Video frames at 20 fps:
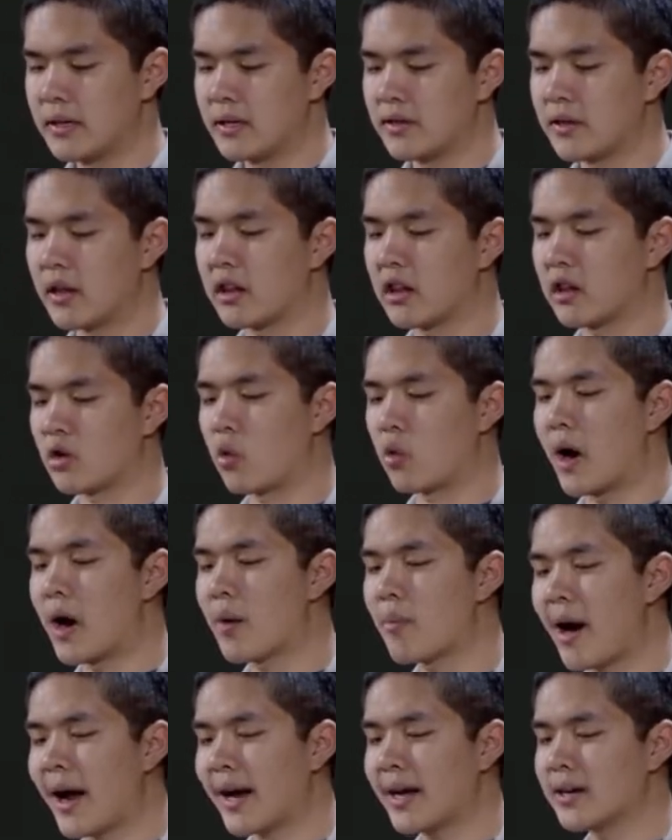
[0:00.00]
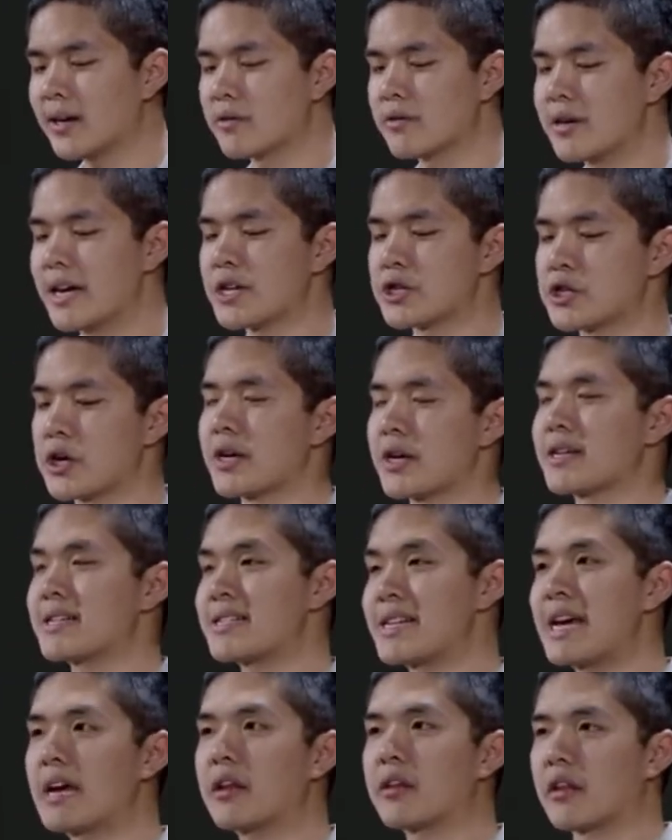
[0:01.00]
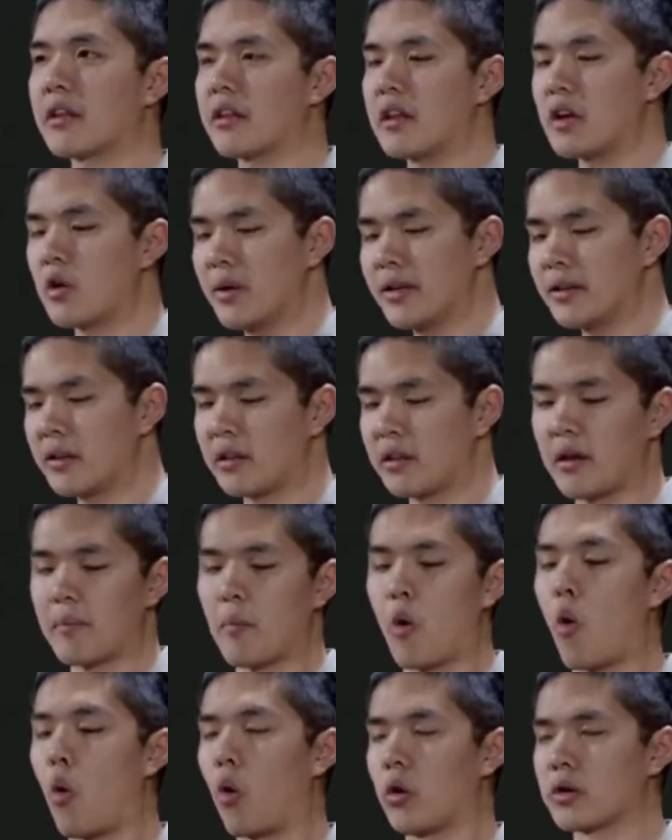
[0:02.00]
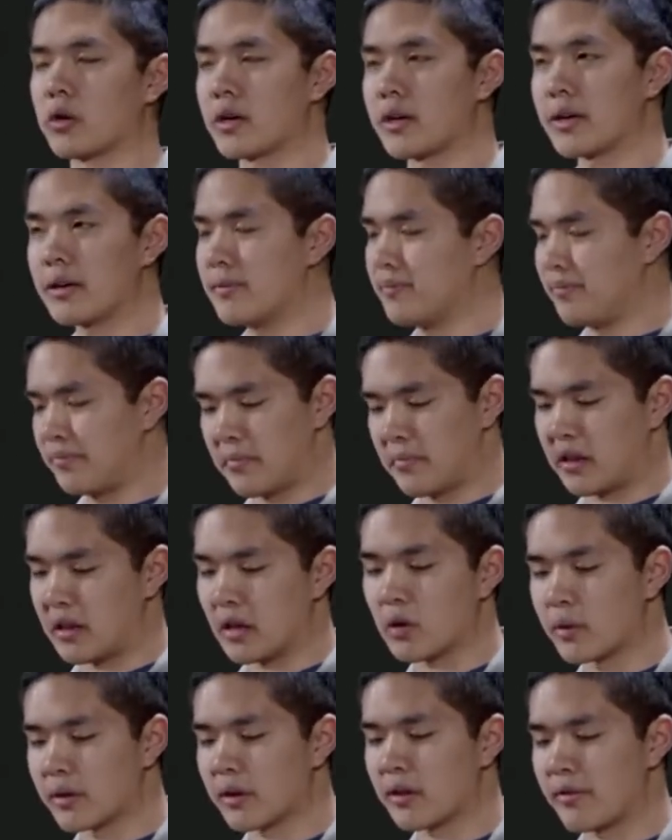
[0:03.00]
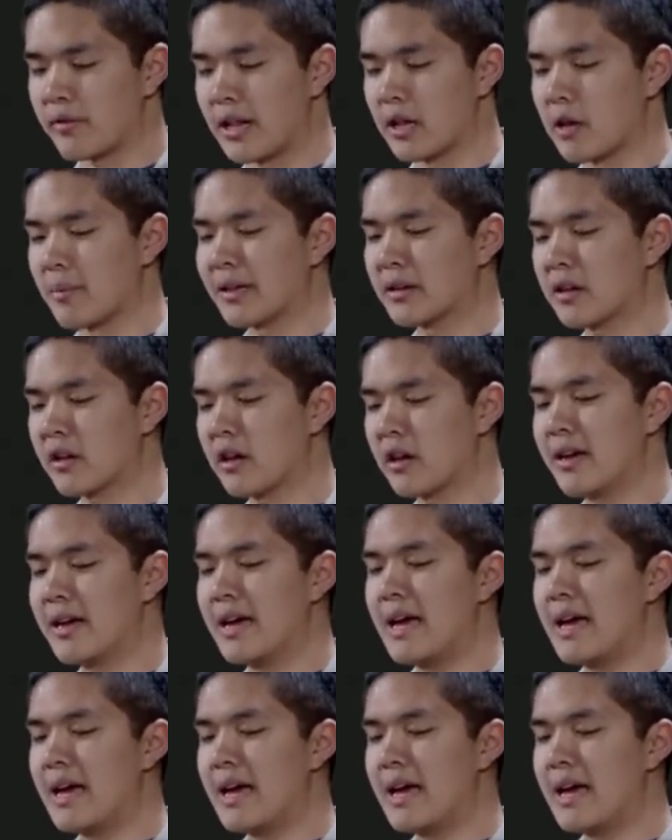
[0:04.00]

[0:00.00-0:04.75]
This square bracket notation takes a sequence, some ordered sequence of elements,